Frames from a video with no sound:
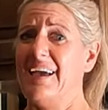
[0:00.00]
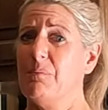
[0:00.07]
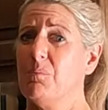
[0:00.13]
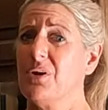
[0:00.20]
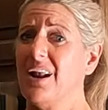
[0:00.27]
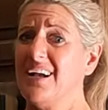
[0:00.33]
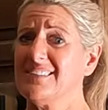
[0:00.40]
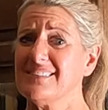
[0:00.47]

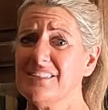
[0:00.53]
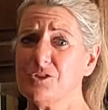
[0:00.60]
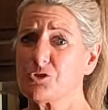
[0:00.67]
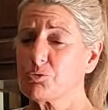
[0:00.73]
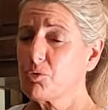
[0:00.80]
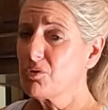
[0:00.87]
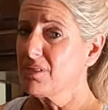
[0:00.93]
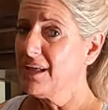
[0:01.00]
And when I say
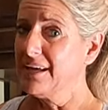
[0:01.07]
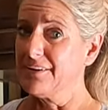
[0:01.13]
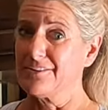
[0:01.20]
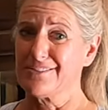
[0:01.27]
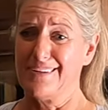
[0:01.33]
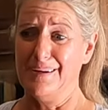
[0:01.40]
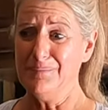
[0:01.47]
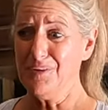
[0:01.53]
drawer
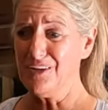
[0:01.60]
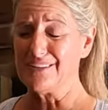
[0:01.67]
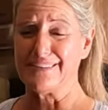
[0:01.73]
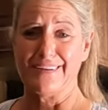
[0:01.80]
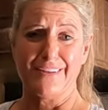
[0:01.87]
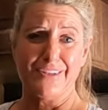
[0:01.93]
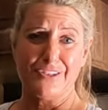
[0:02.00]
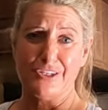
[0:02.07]
liners, I'm
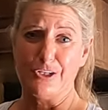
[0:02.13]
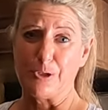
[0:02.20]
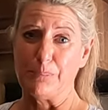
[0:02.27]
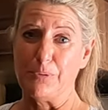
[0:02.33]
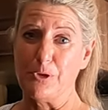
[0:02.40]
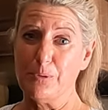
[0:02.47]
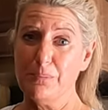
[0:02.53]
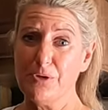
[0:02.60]
not telling you
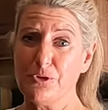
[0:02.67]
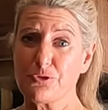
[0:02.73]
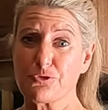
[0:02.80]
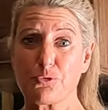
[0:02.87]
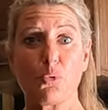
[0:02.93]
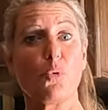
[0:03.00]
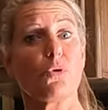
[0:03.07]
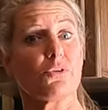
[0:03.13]
to put them in
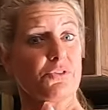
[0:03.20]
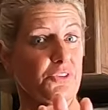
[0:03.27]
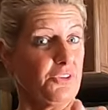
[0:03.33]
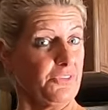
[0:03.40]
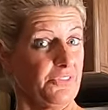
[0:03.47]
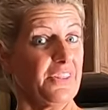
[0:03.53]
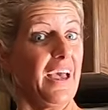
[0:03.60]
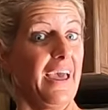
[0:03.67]
your drawers
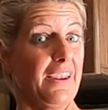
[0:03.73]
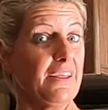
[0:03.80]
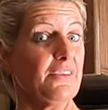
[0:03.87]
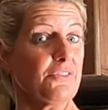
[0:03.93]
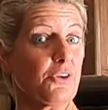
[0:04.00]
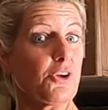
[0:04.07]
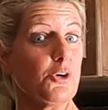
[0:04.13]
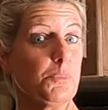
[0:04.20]
because that
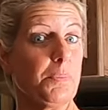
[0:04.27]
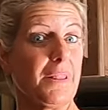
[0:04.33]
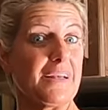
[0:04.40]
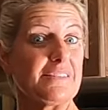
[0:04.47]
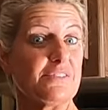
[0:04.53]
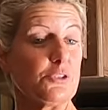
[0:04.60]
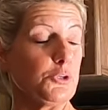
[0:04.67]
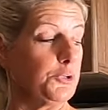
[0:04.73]
is a good
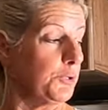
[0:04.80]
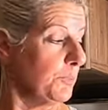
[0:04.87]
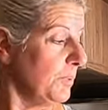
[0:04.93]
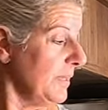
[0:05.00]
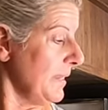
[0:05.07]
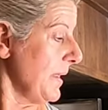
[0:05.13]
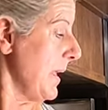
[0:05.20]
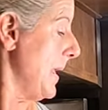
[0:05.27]
place to
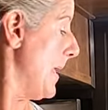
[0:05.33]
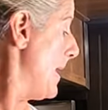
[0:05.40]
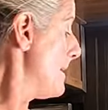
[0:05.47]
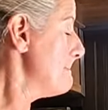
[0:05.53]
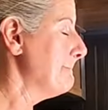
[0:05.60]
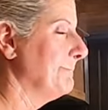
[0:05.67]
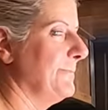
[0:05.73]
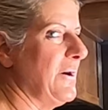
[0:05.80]
do it,
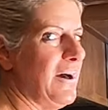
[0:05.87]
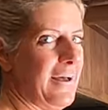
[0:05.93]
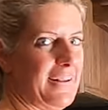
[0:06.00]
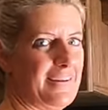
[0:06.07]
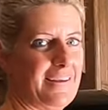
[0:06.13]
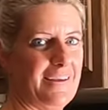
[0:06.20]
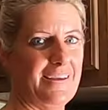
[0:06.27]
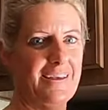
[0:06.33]

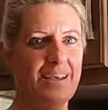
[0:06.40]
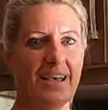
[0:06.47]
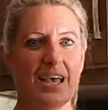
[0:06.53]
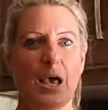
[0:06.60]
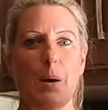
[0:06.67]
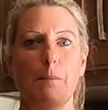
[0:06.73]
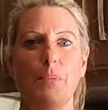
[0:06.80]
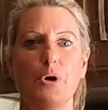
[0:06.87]
but
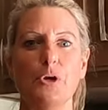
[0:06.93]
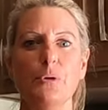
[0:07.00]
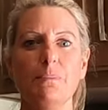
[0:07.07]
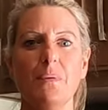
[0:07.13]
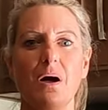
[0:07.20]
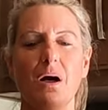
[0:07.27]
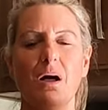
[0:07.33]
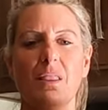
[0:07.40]
put
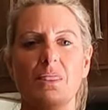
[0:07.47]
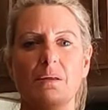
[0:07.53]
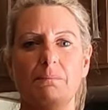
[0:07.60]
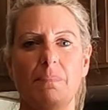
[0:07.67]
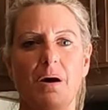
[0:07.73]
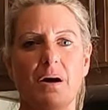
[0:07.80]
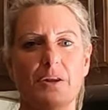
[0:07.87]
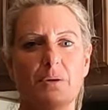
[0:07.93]
them on
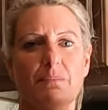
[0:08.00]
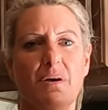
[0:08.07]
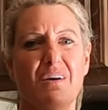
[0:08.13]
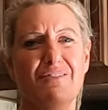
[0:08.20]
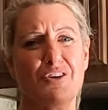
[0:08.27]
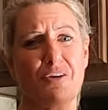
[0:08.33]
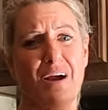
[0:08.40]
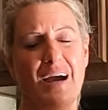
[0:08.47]
the bottom
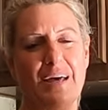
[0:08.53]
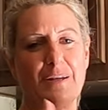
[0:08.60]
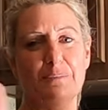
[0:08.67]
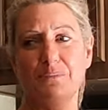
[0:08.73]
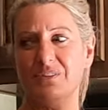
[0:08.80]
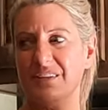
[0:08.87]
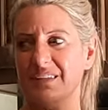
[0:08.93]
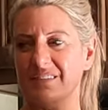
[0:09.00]
of your
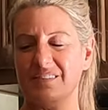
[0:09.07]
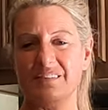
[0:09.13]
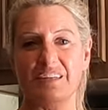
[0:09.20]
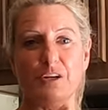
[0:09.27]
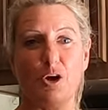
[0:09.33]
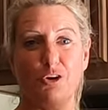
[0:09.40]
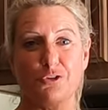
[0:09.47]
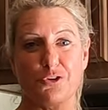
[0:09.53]
items that
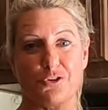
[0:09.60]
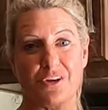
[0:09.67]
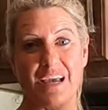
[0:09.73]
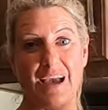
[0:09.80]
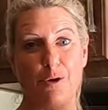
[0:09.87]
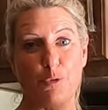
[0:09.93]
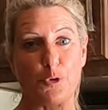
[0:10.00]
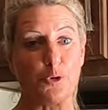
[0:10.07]
sit on your
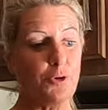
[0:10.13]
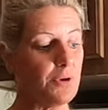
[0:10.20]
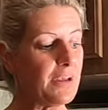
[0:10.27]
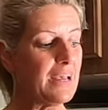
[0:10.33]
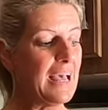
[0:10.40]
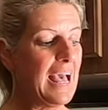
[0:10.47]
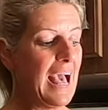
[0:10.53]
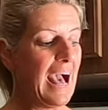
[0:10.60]
counter.